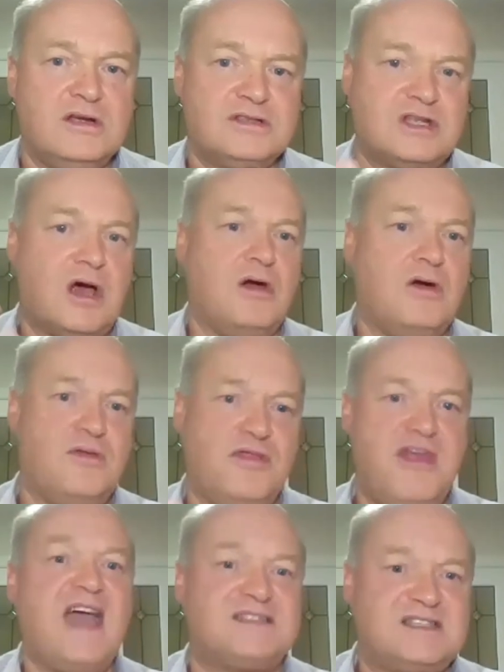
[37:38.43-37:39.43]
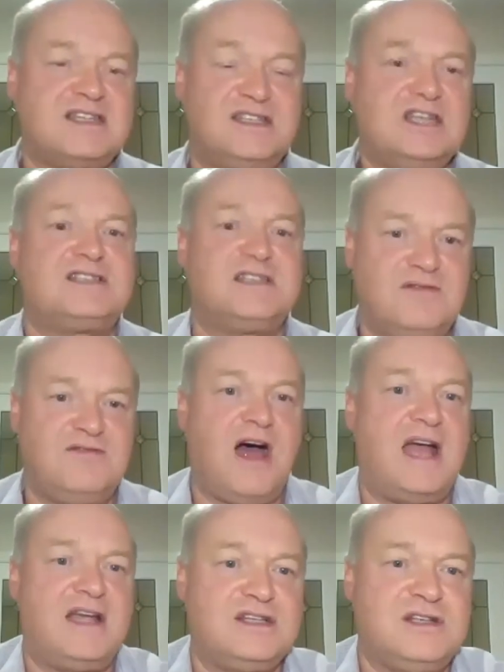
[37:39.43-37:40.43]
So that's the
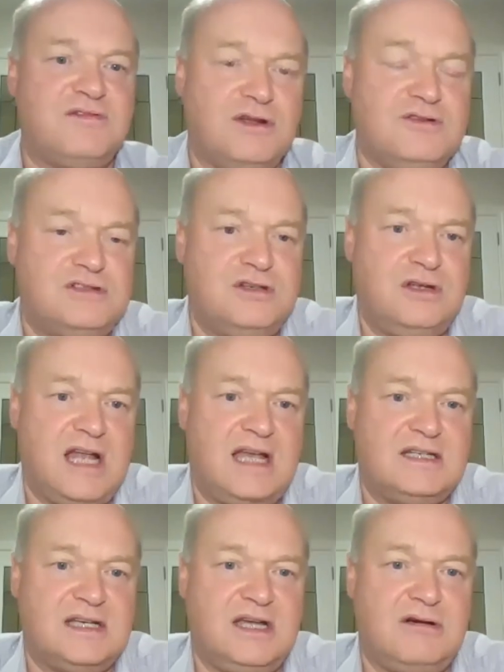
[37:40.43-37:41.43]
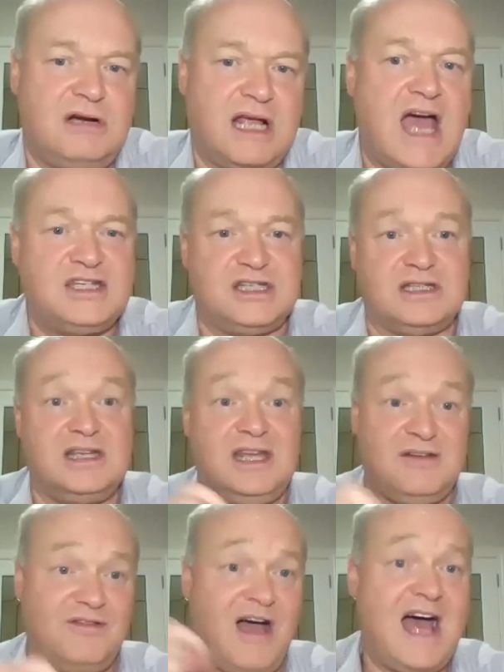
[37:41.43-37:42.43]
disadvantage of lucerne under irrigation.
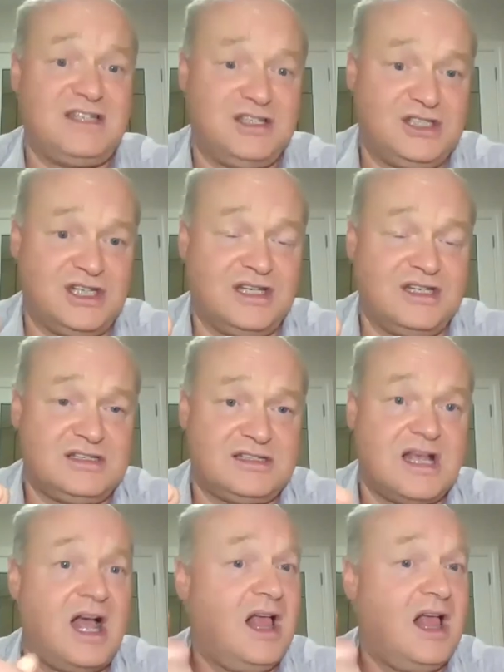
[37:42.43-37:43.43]
The advantage is